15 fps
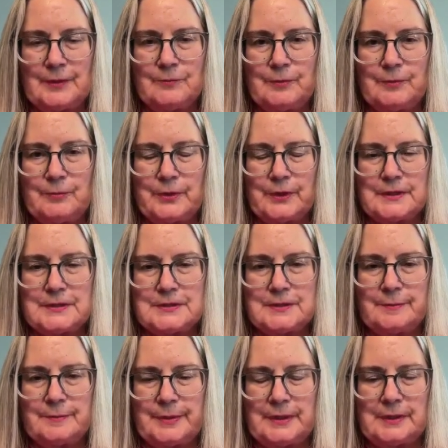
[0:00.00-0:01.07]
And we want
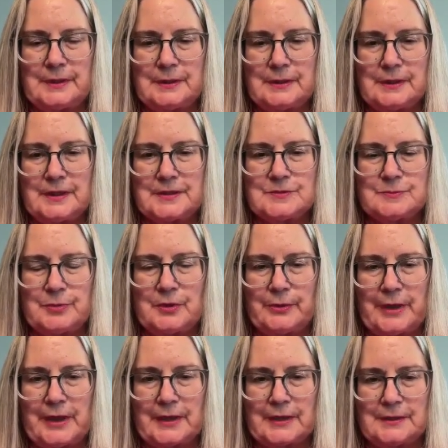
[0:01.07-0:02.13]
it to be as
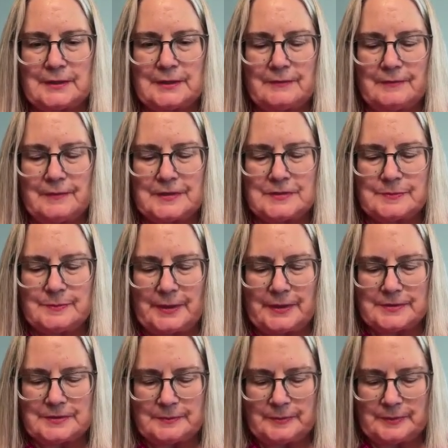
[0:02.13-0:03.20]
proactive as
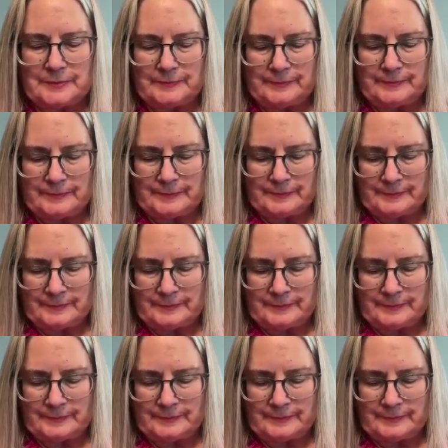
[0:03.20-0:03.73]
possible.